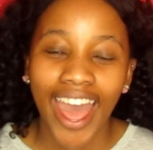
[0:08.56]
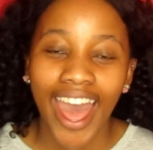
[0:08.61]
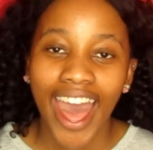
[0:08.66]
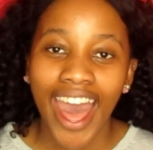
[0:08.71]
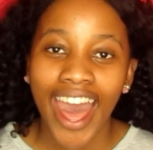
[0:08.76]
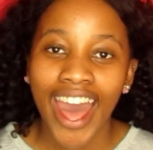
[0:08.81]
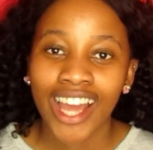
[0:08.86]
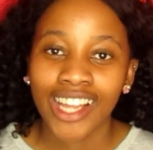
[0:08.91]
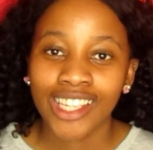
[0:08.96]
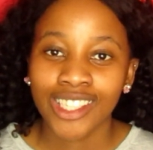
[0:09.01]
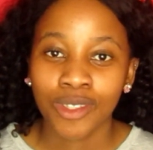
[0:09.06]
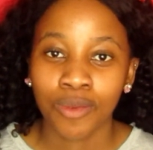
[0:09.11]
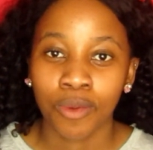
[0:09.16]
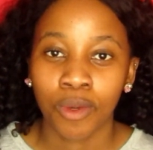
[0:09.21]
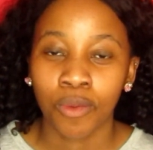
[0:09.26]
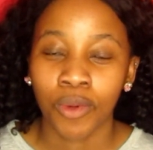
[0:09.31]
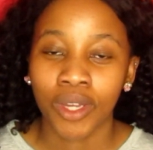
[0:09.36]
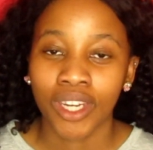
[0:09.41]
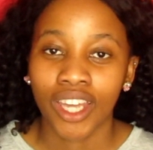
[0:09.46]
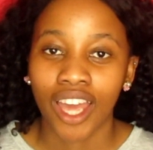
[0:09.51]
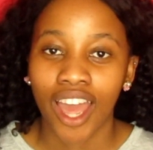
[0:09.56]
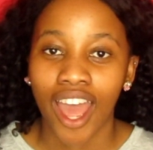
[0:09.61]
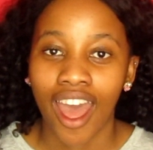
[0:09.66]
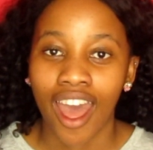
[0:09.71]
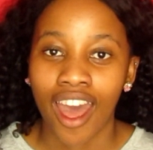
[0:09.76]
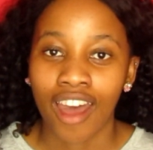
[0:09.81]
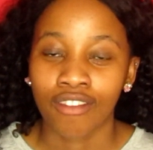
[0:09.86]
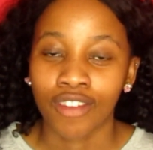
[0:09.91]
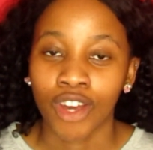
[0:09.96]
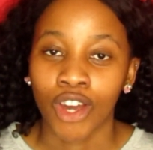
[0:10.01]
and we want to
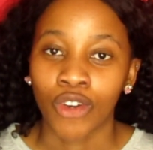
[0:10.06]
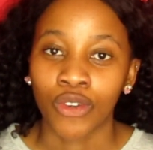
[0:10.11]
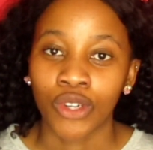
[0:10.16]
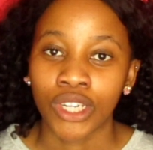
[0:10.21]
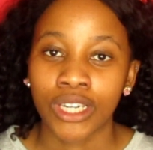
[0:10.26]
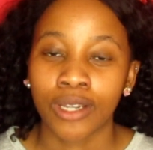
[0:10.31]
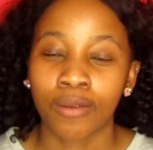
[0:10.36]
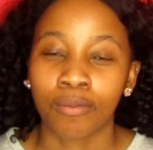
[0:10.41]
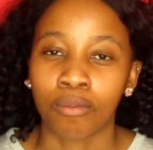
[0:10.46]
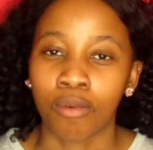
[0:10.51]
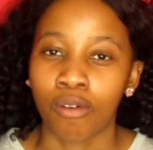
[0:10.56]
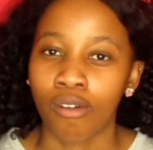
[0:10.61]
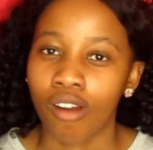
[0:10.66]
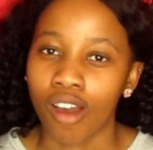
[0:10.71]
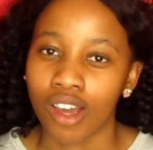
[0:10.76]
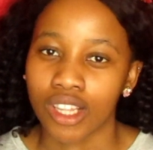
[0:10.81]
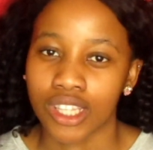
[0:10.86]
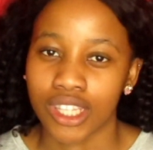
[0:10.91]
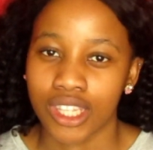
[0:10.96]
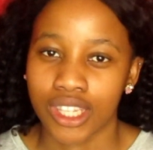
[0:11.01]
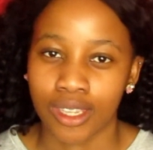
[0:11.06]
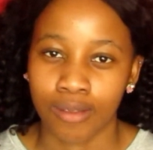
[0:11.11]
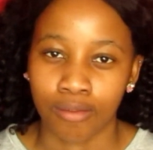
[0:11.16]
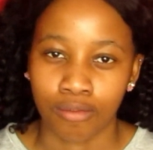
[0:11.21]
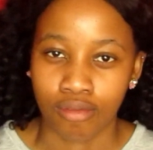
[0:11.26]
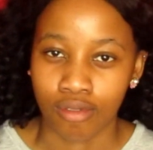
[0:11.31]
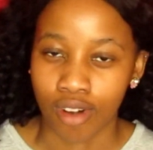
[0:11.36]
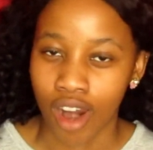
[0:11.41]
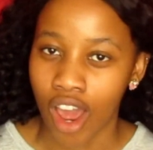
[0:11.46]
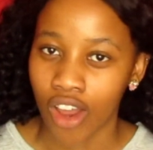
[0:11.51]
have a really bronzy
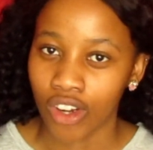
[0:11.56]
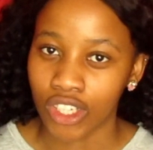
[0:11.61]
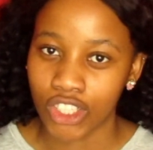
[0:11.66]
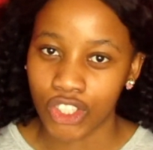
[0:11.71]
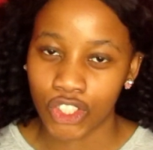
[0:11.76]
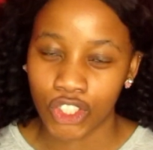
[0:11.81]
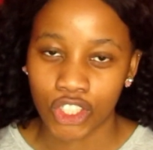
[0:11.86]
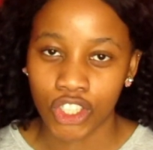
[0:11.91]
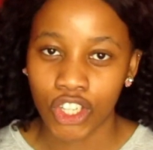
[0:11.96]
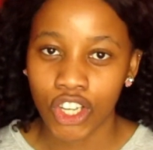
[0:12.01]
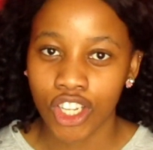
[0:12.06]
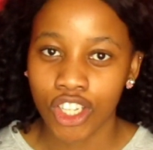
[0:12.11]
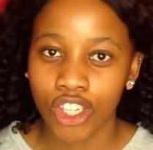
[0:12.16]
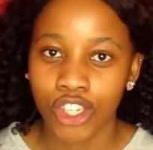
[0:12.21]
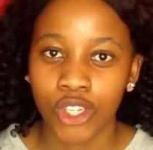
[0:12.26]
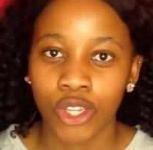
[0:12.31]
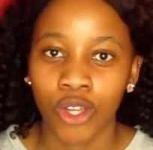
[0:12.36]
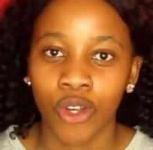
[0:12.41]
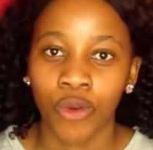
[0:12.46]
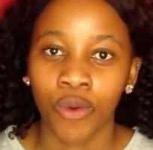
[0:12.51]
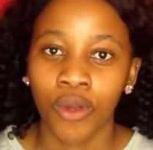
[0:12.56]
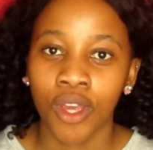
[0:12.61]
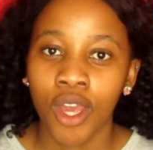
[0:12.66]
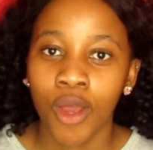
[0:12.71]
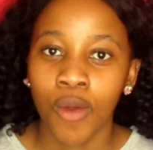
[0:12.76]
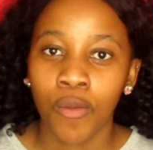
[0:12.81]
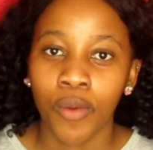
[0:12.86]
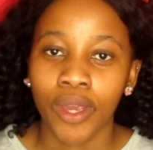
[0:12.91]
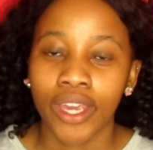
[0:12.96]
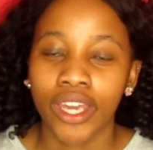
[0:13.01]
brownish look. So
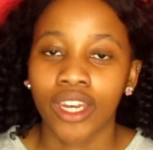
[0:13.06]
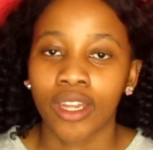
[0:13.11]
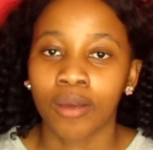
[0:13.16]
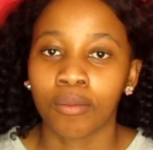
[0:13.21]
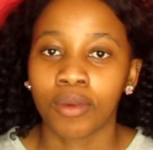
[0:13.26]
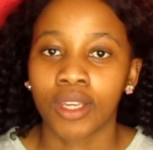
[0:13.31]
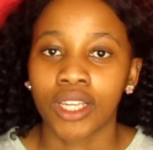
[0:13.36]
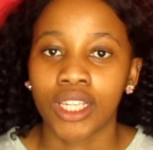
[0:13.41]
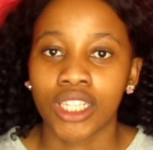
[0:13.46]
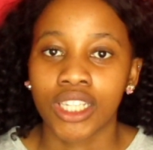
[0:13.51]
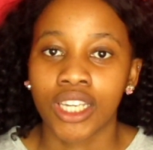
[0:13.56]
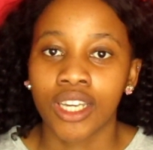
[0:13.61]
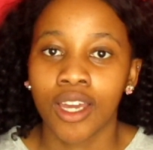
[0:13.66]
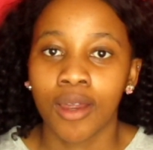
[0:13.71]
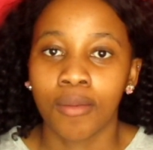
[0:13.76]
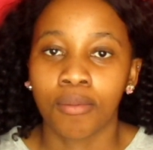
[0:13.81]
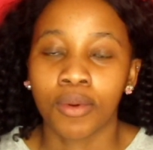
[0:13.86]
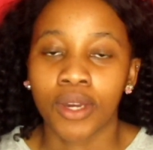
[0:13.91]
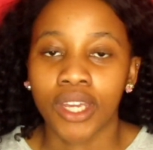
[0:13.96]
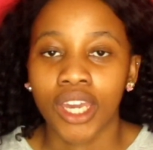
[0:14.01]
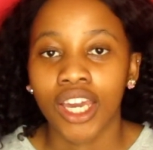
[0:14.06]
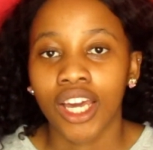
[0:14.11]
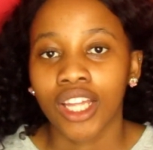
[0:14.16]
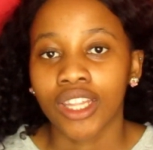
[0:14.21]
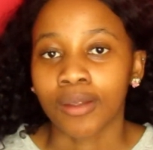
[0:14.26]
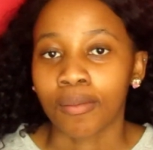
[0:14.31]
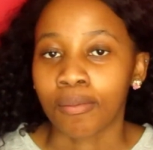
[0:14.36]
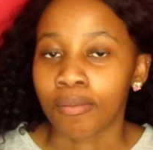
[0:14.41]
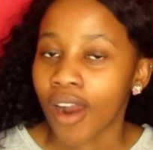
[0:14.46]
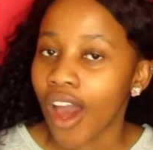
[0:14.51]
we're going to be bringing out
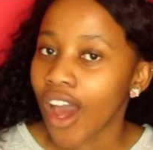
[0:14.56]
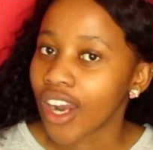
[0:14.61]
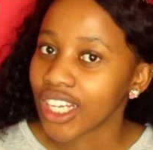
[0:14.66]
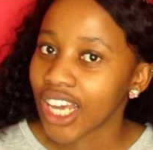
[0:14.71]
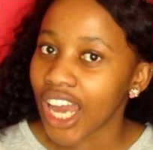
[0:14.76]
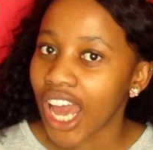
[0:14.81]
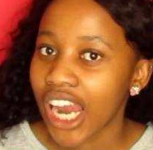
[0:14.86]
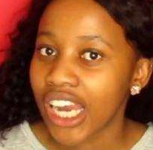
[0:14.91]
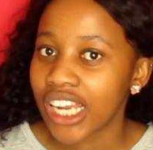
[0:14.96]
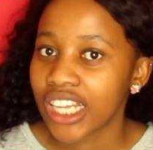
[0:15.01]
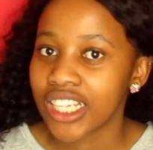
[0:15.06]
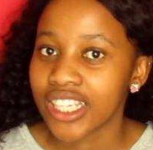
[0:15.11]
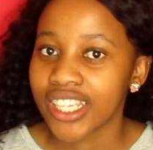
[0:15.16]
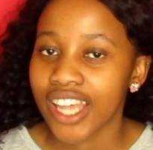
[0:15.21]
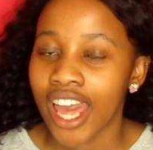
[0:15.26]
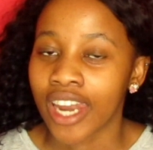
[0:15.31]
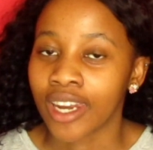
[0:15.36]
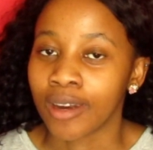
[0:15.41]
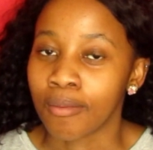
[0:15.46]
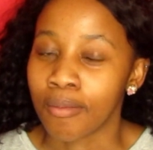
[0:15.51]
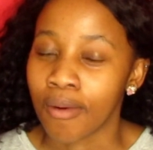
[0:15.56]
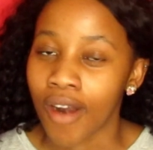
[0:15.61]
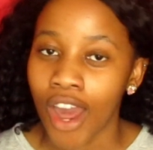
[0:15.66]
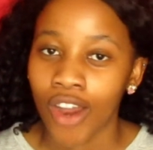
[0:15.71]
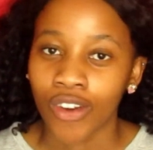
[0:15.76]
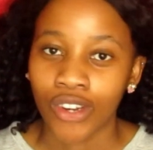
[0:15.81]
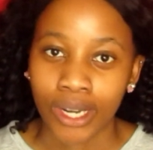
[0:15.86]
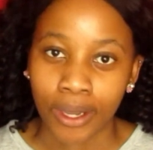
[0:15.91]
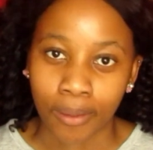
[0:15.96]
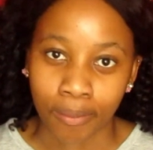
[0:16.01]
the brown colors and a
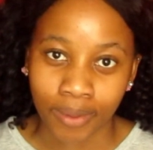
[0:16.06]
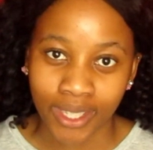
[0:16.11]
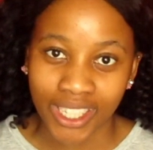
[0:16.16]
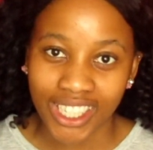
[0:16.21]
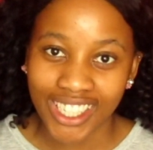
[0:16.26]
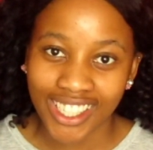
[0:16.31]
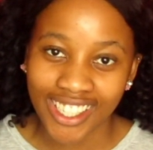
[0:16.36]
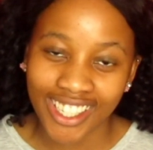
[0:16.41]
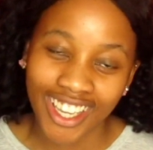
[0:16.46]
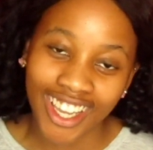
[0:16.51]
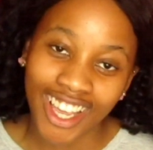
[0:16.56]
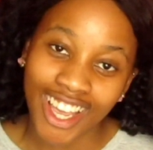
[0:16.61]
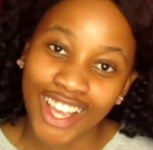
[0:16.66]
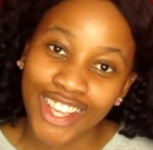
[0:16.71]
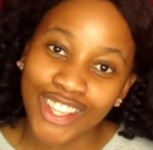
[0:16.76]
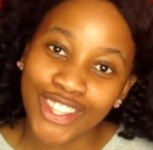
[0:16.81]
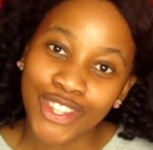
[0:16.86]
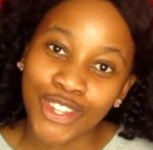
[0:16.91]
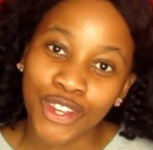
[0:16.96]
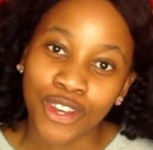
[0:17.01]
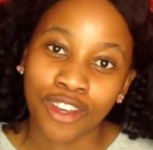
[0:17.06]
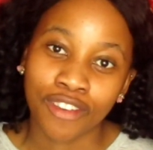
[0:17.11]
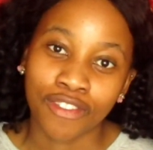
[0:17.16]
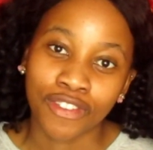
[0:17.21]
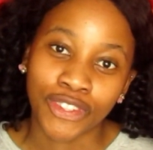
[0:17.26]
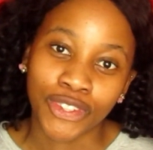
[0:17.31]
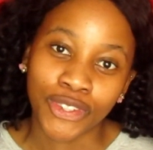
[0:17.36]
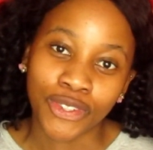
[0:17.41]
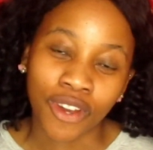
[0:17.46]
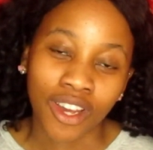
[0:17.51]
brown lippy. So
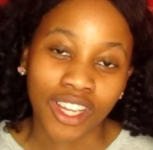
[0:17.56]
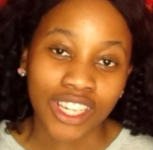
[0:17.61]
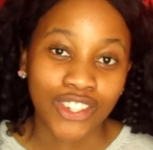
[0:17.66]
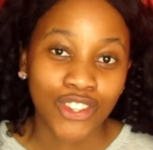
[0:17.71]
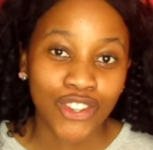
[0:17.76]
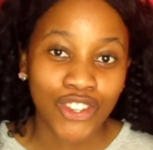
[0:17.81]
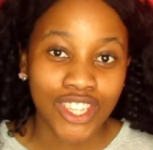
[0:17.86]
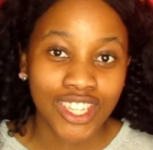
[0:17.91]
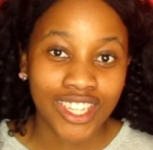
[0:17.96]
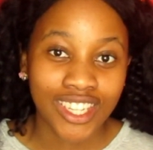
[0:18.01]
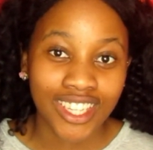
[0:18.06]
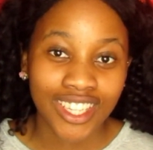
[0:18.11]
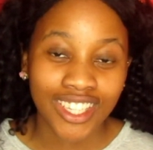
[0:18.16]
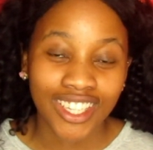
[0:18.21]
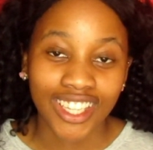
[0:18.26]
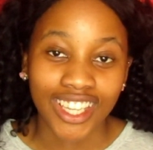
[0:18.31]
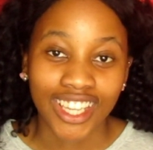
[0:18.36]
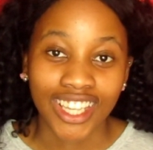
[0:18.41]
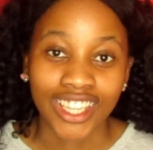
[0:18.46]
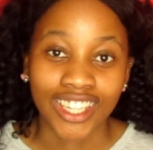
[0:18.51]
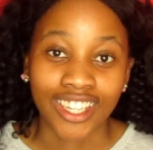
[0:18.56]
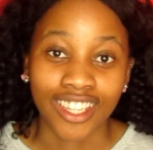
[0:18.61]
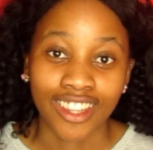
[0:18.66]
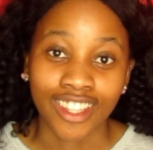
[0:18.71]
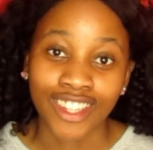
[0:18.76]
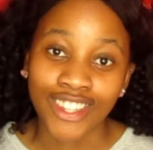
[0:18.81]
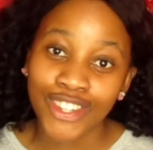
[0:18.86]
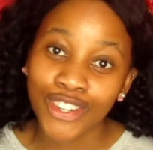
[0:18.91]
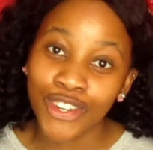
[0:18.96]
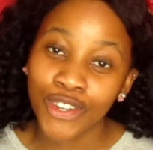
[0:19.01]
if you are interested in
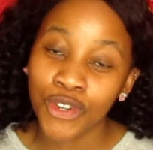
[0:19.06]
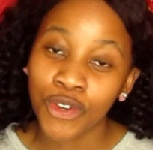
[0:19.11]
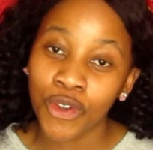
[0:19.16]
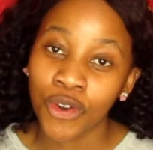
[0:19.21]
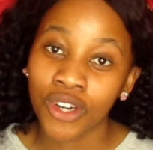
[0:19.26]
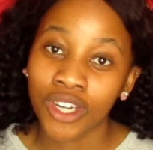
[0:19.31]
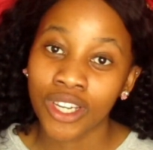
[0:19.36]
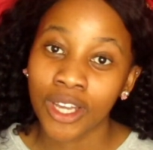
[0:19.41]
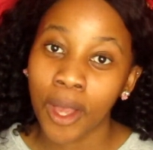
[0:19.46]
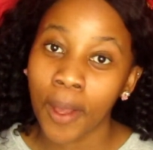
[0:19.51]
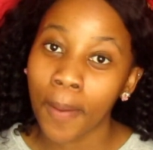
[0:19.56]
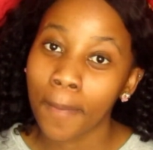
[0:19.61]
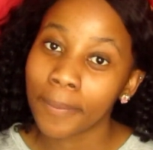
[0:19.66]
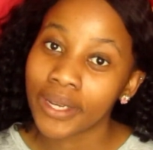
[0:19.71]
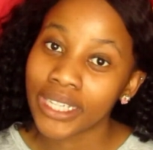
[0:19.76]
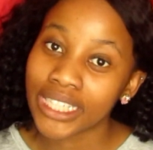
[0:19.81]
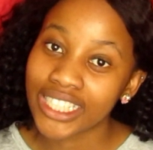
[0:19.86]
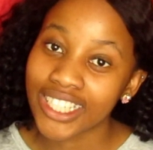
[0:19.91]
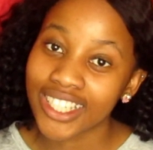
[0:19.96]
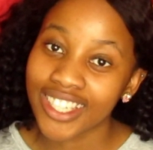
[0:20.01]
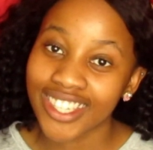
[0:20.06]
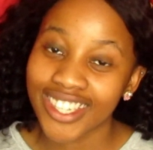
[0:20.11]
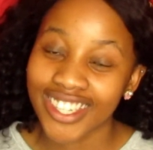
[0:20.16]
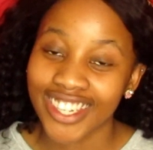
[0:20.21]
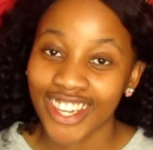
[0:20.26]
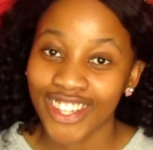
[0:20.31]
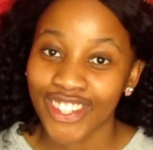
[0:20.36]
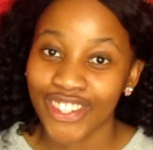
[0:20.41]
this tutorial, please stay